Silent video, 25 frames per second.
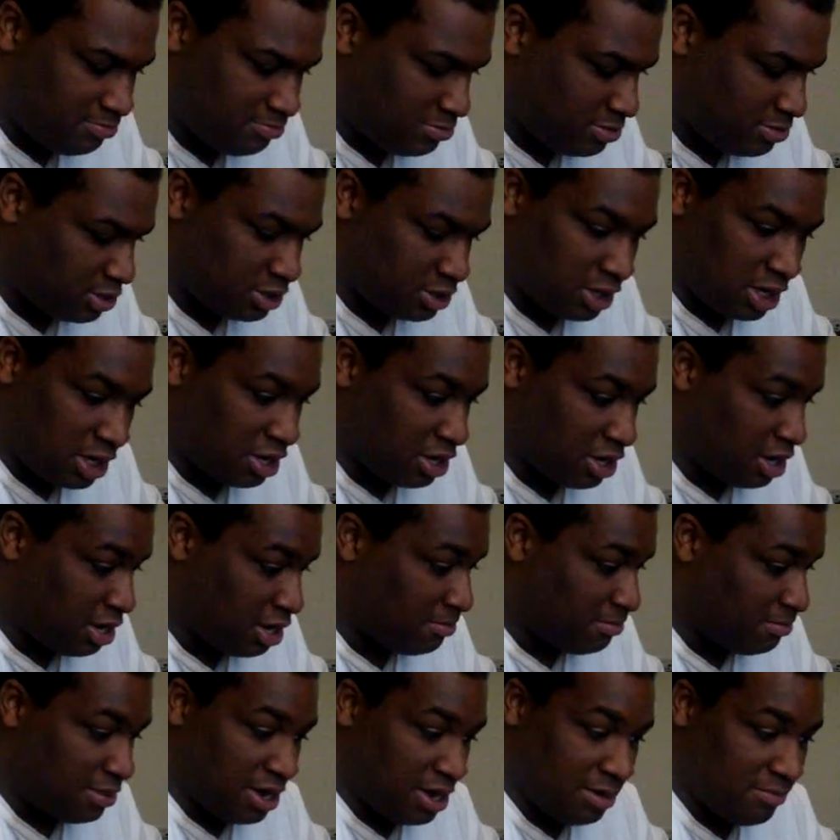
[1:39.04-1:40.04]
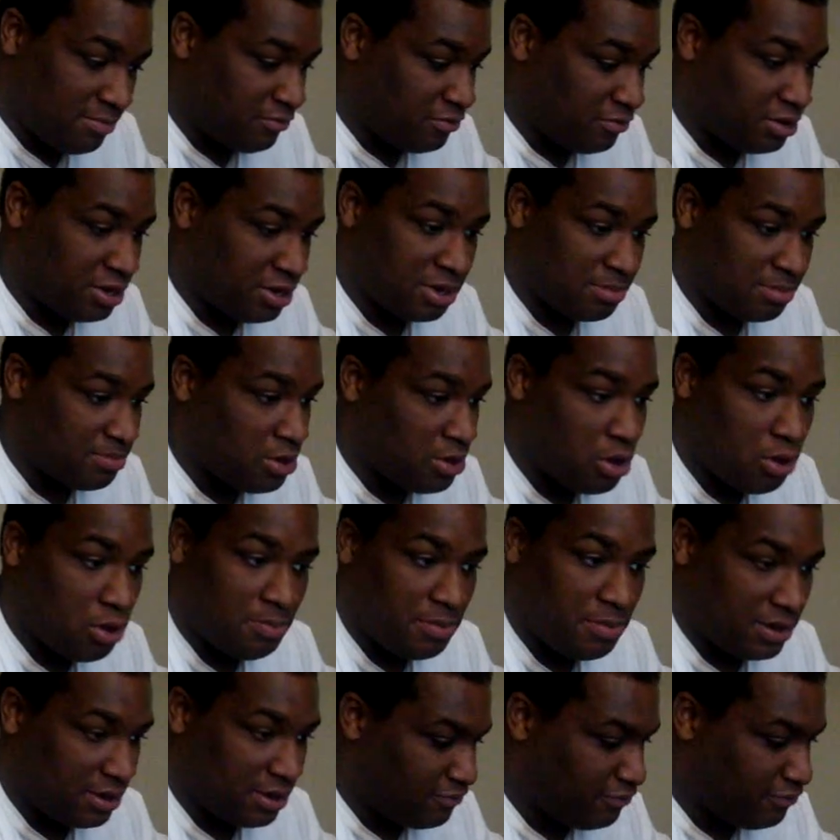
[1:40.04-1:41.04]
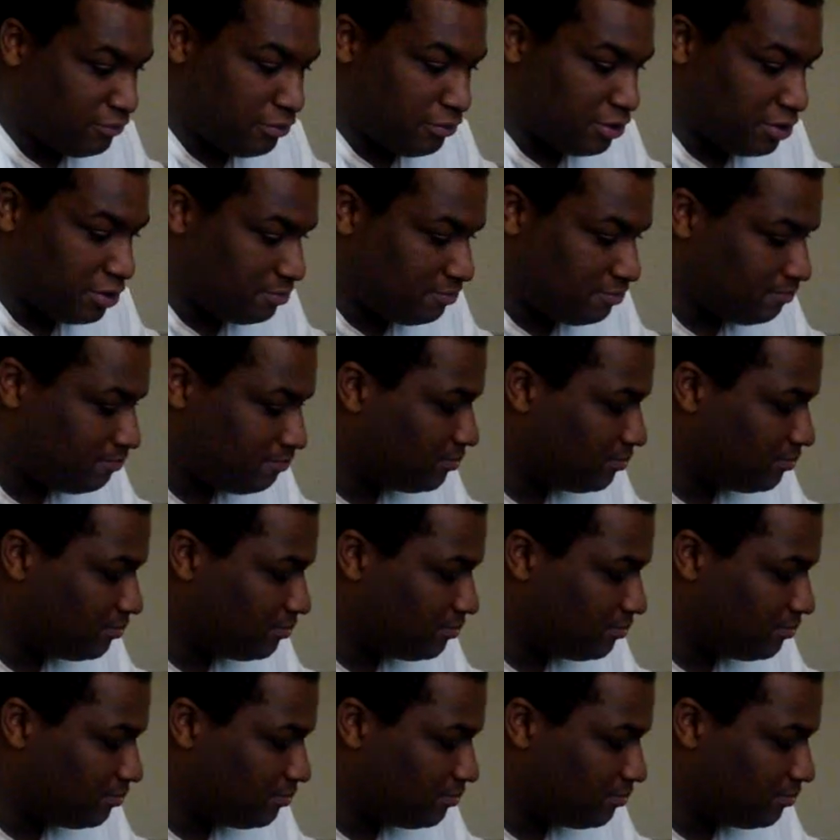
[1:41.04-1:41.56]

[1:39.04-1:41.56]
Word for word: Looks like that. I'm really hoping for it.